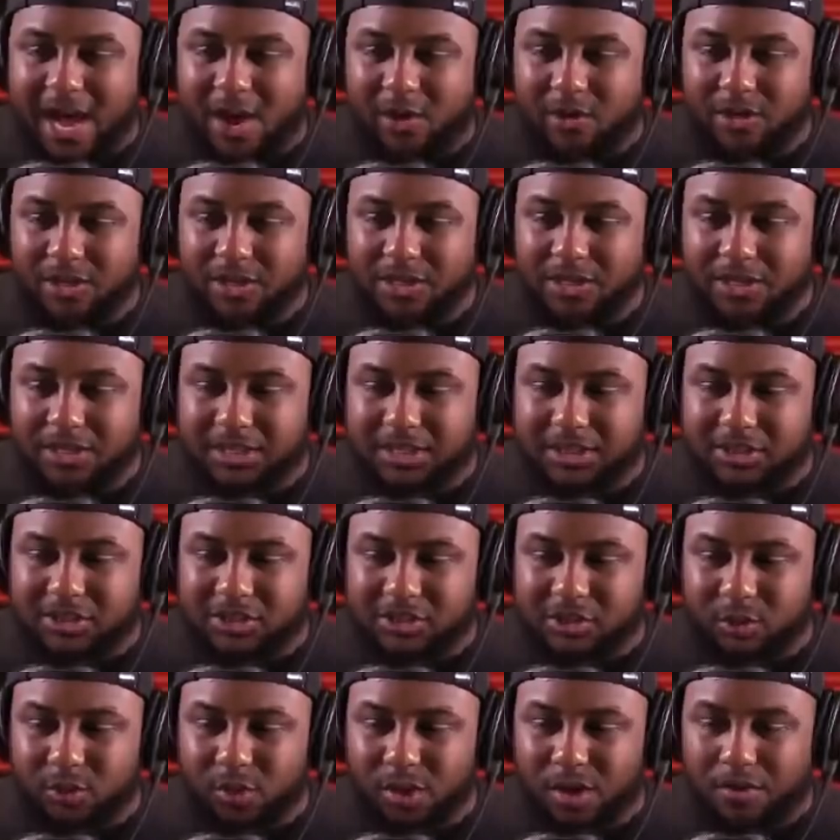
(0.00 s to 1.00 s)
out. Look at this
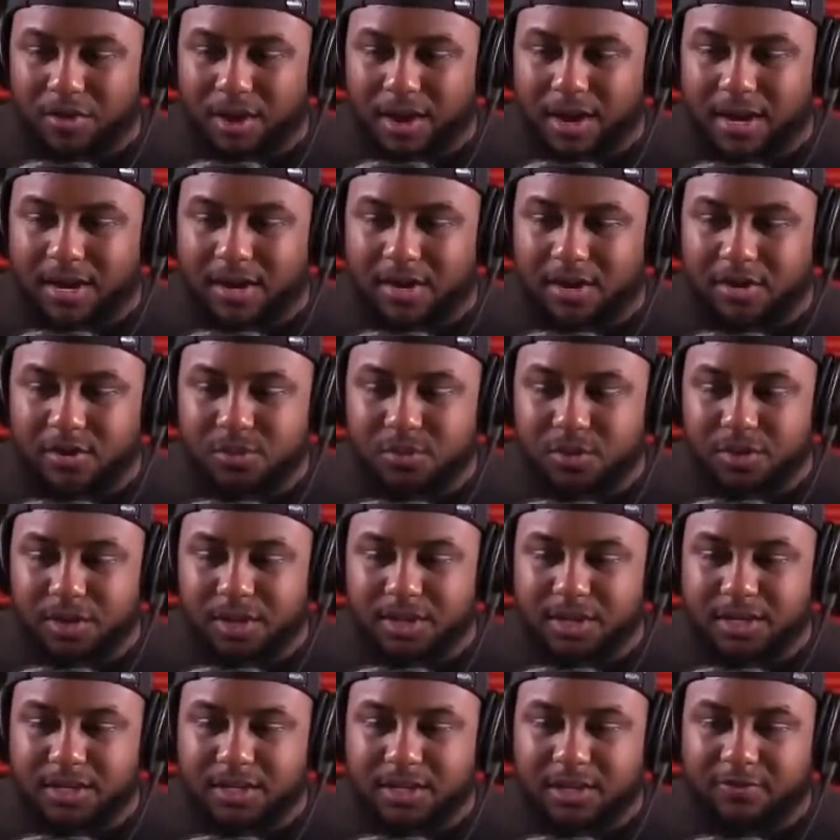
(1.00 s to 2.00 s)
store right here. You want
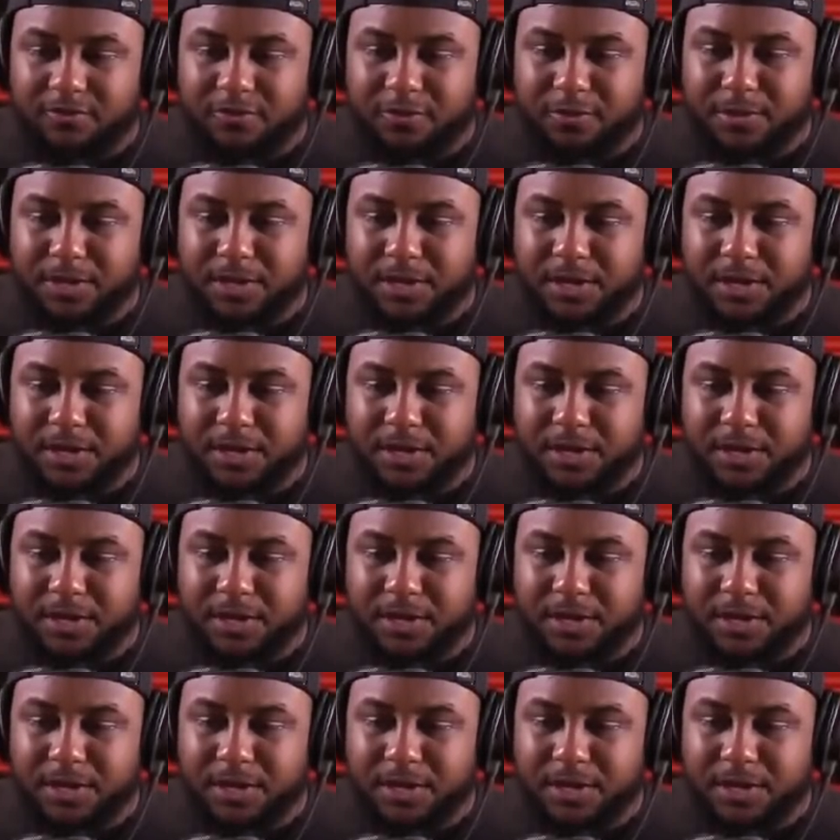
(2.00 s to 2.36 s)
anything from